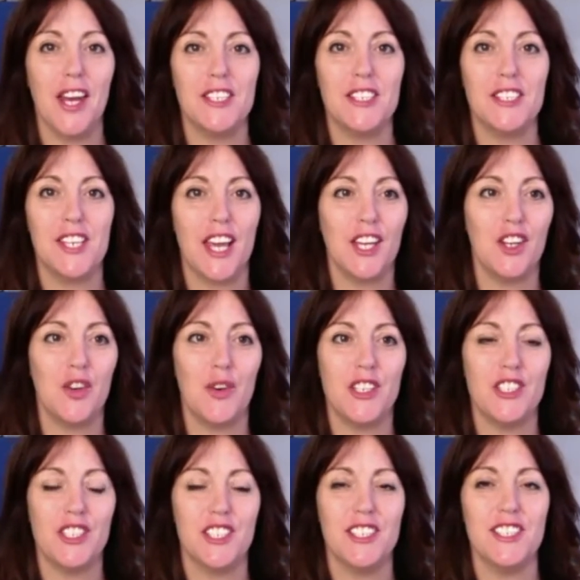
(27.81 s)
stack of
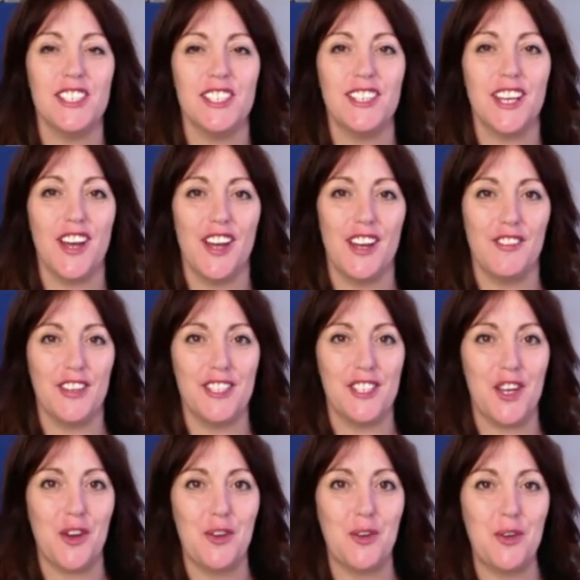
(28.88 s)
questions in the I Love
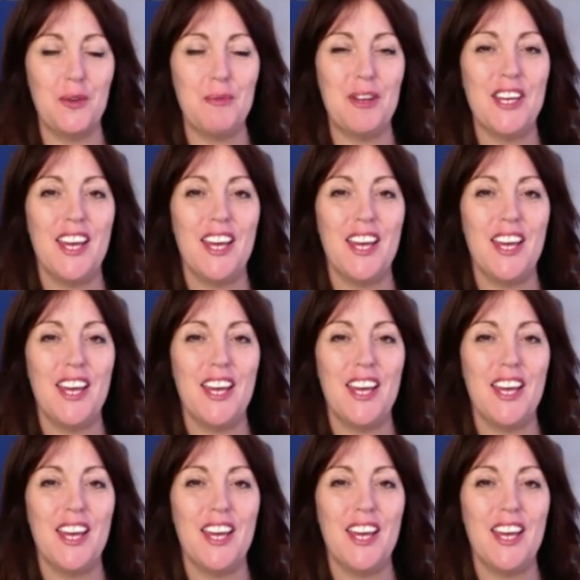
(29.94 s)
SEO group,